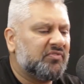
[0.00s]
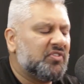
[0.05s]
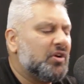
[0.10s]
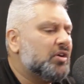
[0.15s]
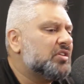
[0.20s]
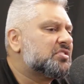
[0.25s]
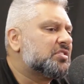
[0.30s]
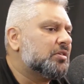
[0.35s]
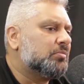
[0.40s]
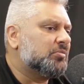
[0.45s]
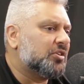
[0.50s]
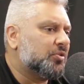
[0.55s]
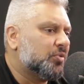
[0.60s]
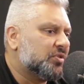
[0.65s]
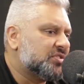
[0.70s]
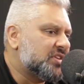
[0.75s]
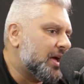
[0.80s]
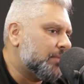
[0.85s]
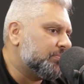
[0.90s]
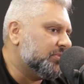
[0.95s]
very similar to
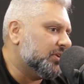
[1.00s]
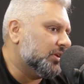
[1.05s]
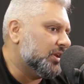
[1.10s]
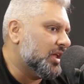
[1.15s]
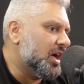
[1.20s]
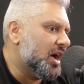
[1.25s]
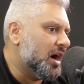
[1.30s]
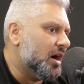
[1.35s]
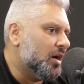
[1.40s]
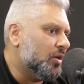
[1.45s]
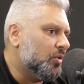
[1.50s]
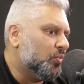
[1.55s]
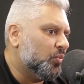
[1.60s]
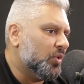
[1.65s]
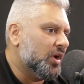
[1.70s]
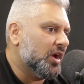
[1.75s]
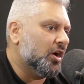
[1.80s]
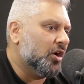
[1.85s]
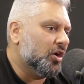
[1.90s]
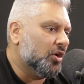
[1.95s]
what's happening now,
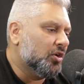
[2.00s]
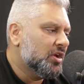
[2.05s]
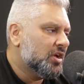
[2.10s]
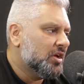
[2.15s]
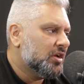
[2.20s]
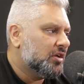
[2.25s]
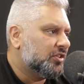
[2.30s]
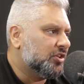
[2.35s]
where